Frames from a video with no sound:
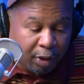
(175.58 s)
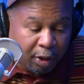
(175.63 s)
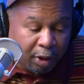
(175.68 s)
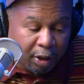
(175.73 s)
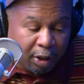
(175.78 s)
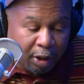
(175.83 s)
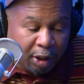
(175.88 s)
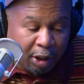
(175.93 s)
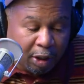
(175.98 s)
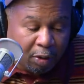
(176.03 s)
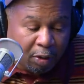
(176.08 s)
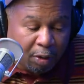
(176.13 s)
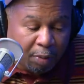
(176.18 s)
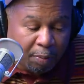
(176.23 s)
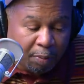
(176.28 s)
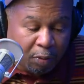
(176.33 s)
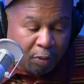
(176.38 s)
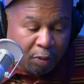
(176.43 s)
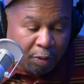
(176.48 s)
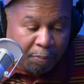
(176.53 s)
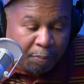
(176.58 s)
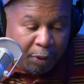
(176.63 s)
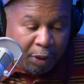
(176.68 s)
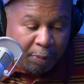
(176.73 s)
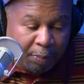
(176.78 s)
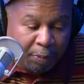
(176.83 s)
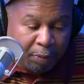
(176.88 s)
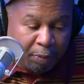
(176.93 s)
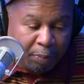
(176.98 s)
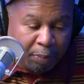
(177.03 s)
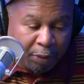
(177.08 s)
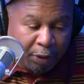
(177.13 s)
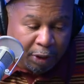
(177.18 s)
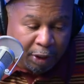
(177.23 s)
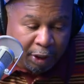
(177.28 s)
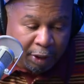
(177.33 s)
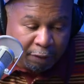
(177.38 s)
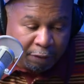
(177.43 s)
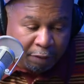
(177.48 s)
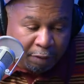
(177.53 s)
there are more people
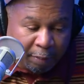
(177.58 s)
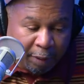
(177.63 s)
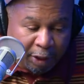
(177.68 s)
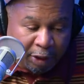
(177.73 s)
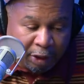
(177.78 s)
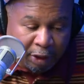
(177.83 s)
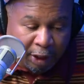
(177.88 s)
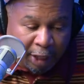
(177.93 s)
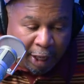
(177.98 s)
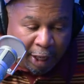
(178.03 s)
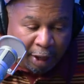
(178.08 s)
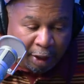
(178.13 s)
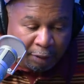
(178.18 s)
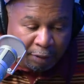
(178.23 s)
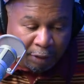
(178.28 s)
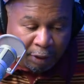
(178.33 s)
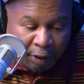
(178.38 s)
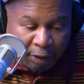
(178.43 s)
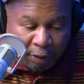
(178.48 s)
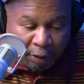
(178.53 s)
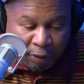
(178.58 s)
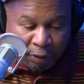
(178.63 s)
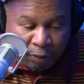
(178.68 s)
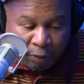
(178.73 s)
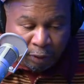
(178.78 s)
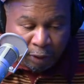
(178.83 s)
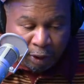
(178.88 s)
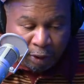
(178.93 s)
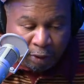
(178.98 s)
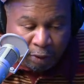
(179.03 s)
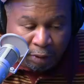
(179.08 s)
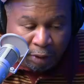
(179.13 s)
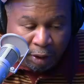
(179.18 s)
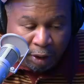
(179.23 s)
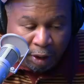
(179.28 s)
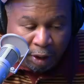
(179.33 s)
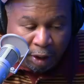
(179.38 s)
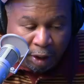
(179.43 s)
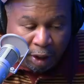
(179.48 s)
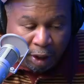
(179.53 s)
putting information out there as well.
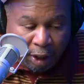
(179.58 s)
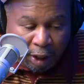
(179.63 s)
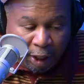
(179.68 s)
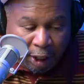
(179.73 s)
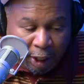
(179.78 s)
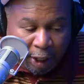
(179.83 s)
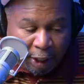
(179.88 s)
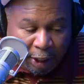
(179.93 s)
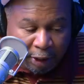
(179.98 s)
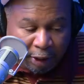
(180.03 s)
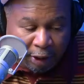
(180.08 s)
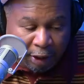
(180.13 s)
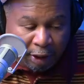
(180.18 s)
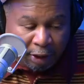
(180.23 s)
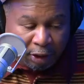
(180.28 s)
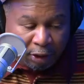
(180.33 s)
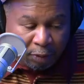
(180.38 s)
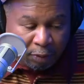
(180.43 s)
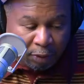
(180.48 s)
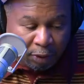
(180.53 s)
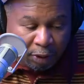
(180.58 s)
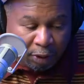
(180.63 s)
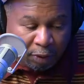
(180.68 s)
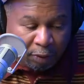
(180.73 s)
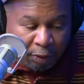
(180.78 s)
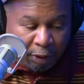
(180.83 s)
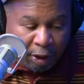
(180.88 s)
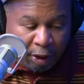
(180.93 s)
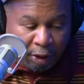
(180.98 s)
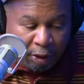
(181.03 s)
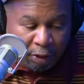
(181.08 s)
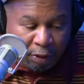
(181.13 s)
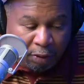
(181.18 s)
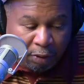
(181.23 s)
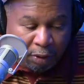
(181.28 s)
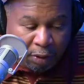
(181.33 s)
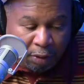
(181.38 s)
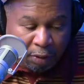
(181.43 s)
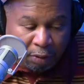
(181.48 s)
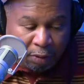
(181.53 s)
And I think to a degree, you
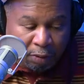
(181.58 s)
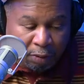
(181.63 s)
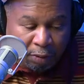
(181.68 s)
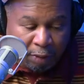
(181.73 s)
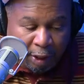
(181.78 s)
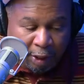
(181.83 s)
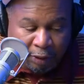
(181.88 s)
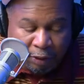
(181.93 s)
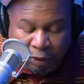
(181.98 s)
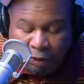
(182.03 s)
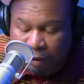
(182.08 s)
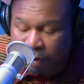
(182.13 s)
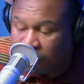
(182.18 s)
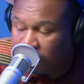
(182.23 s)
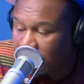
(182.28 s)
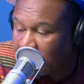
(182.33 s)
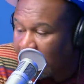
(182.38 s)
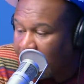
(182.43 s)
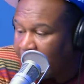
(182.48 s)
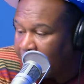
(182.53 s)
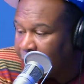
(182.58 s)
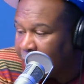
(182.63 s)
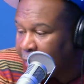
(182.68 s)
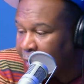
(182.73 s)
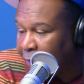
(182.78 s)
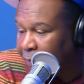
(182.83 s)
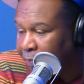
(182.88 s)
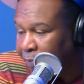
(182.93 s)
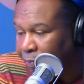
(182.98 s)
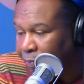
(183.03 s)
know, as a society,